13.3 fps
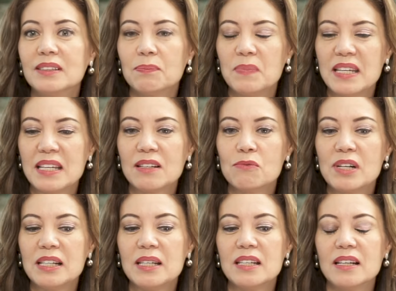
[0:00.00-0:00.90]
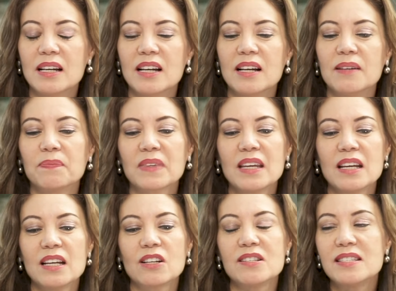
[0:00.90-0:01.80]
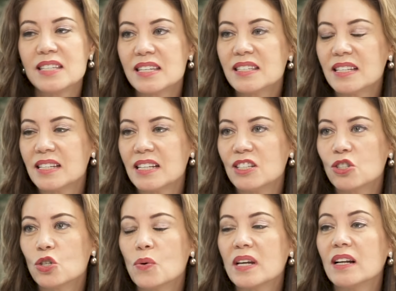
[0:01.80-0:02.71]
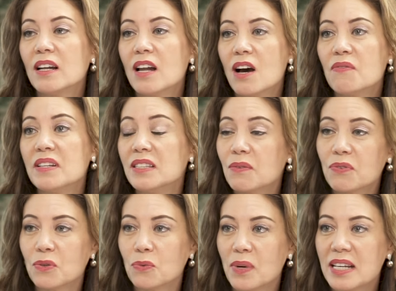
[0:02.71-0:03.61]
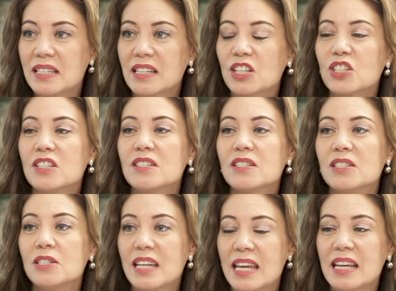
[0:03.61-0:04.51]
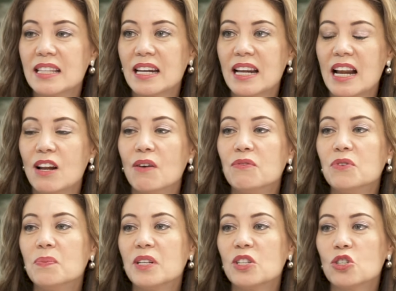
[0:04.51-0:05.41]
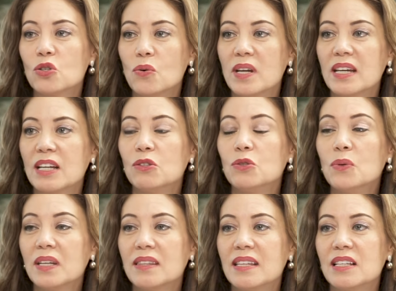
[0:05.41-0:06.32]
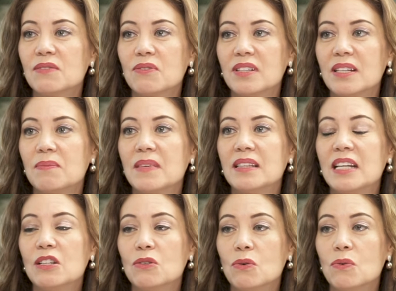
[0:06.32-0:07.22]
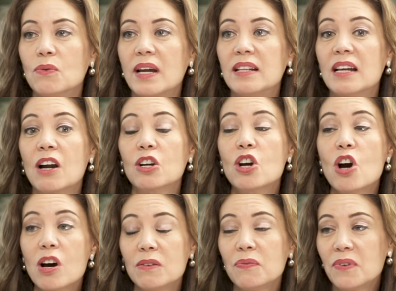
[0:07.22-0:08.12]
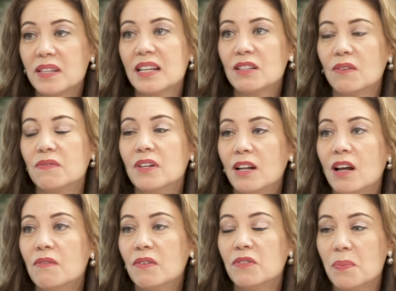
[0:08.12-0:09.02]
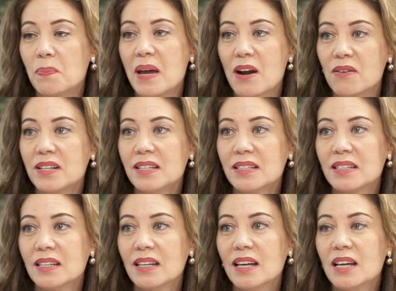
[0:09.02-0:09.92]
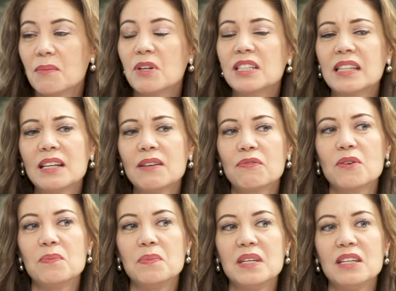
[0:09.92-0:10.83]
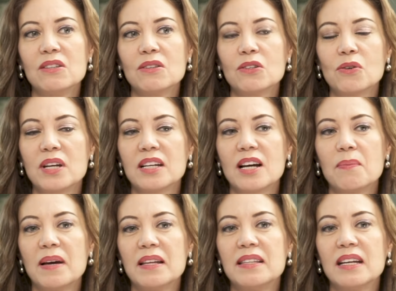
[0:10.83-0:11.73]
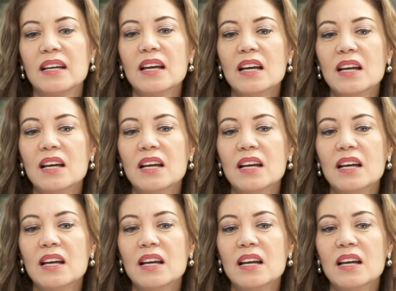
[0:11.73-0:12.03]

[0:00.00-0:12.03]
being really consistent in showing love in different ways, not just saying that I love you, but showing and doing things for them that they know and are confident of the love of the parent. Because I think for me, growing up, I think